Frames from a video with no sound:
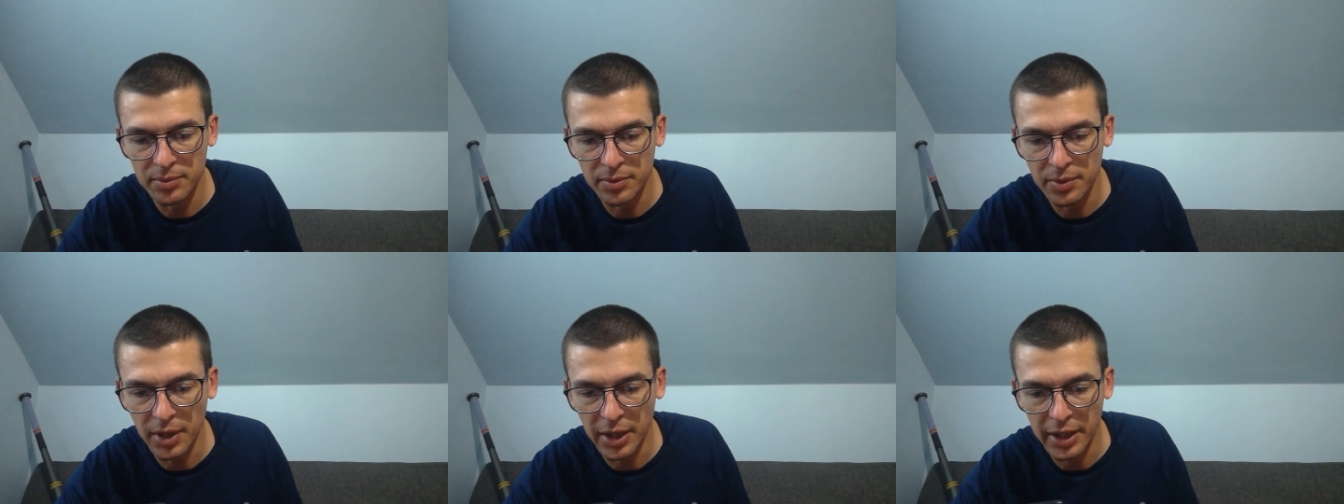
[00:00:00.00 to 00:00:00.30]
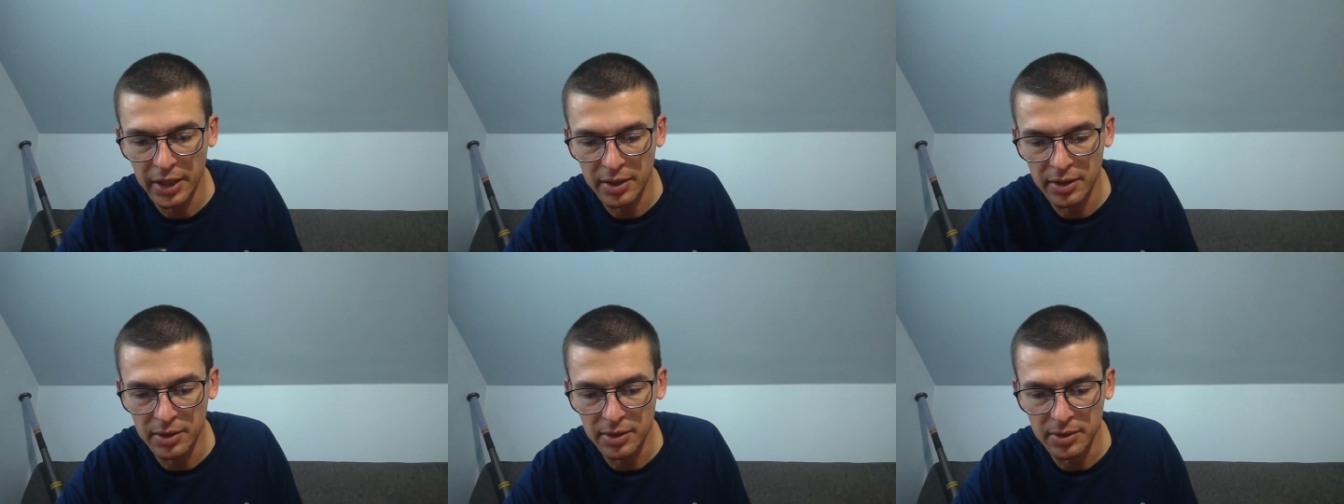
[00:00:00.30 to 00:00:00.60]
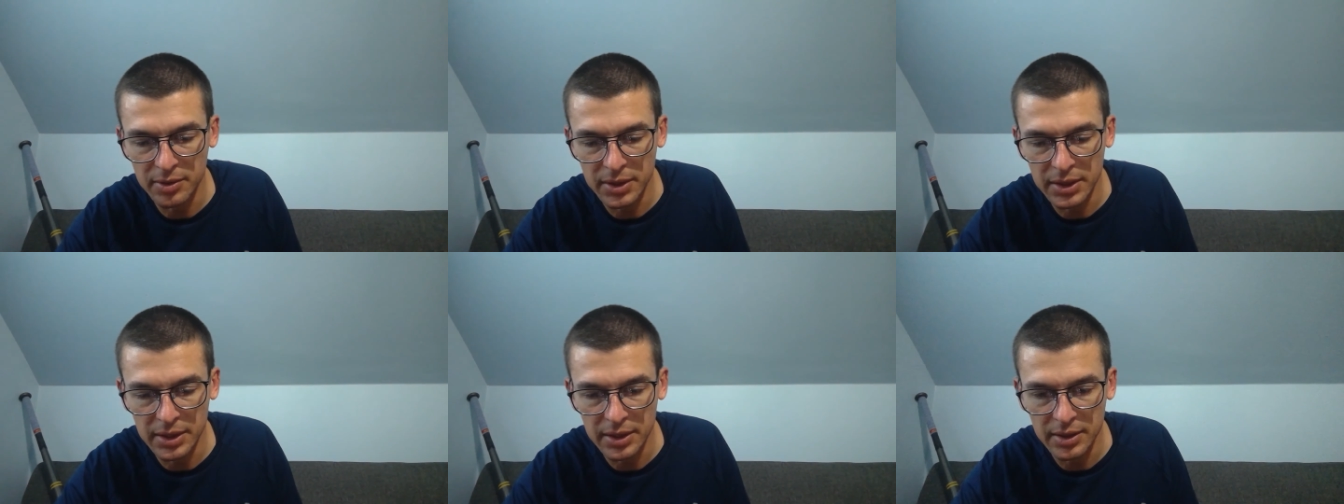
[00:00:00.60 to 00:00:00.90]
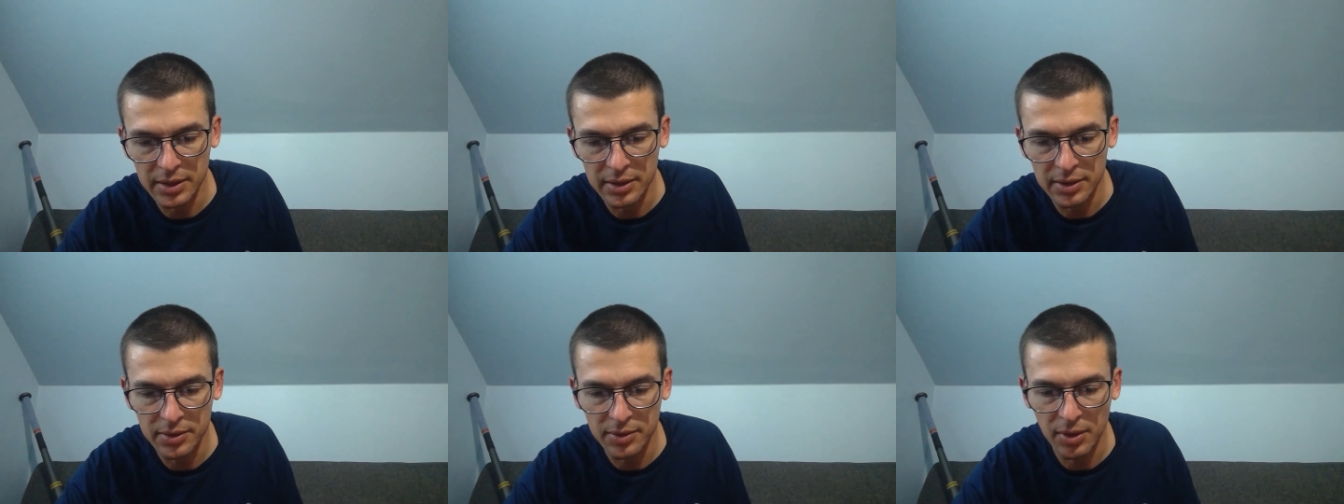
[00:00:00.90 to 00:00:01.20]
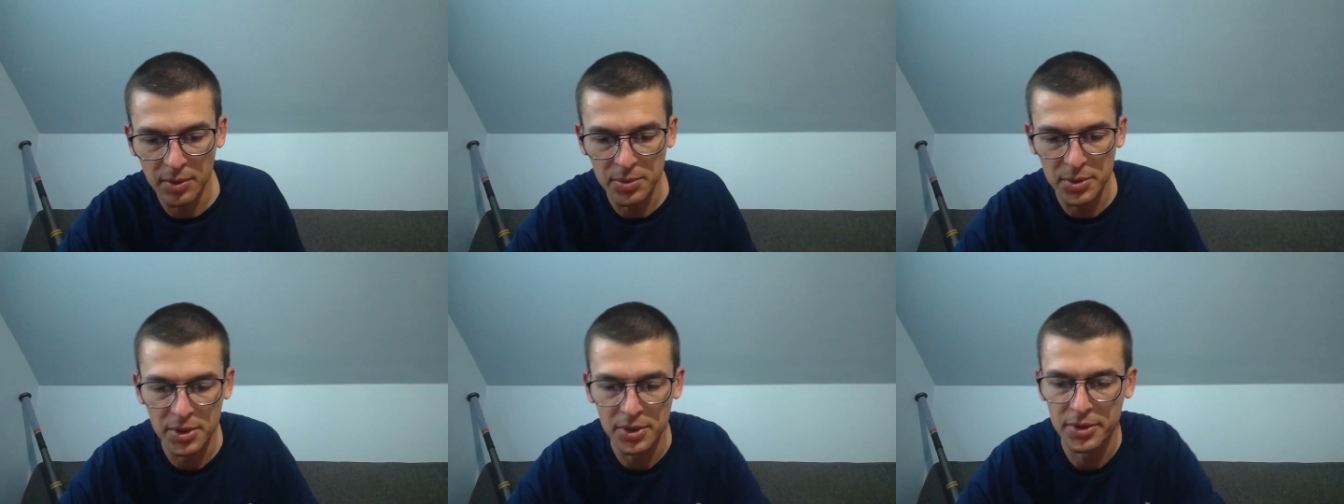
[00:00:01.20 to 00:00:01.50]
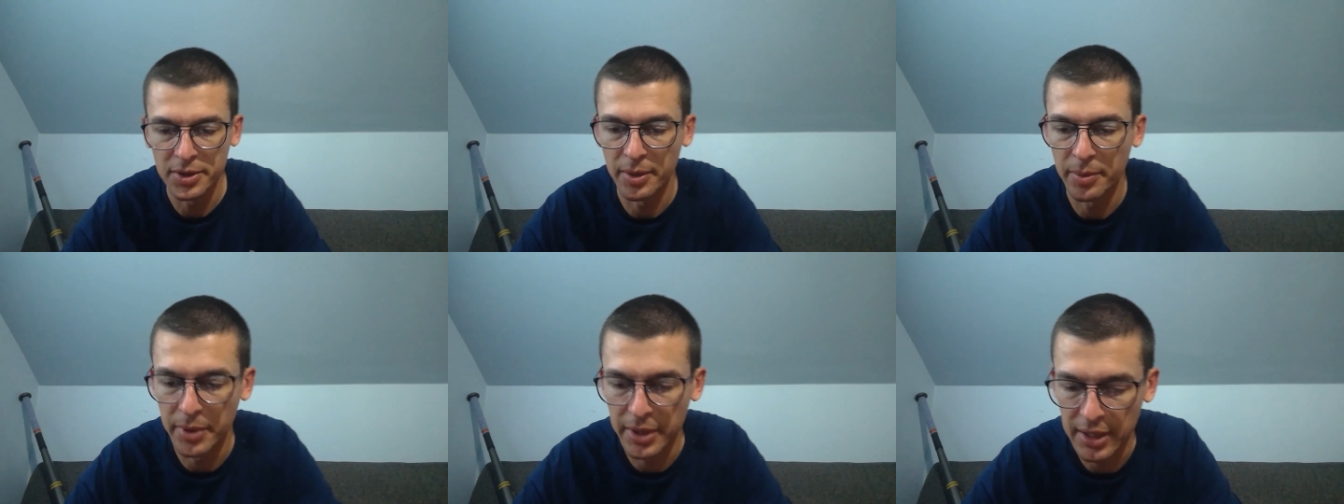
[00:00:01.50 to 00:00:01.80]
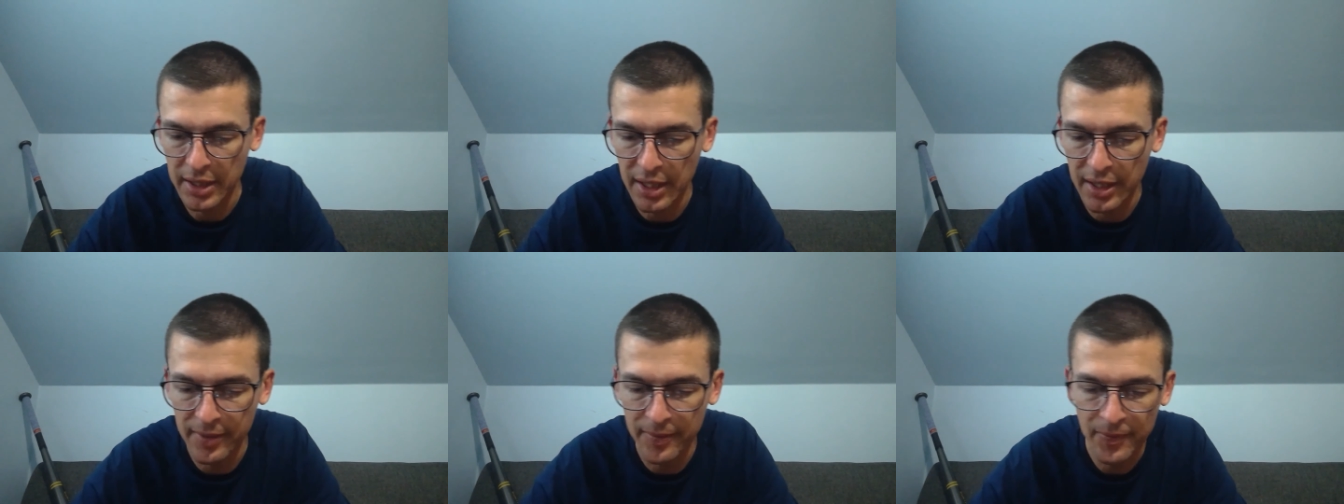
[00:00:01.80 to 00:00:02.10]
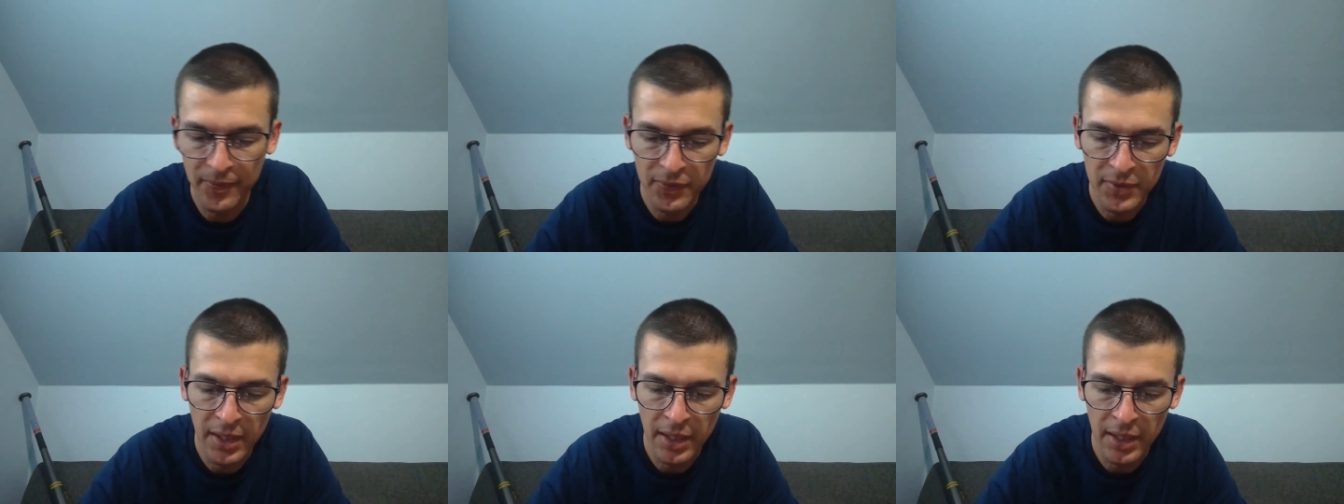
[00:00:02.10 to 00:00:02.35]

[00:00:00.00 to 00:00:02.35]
like new in the description or something like that.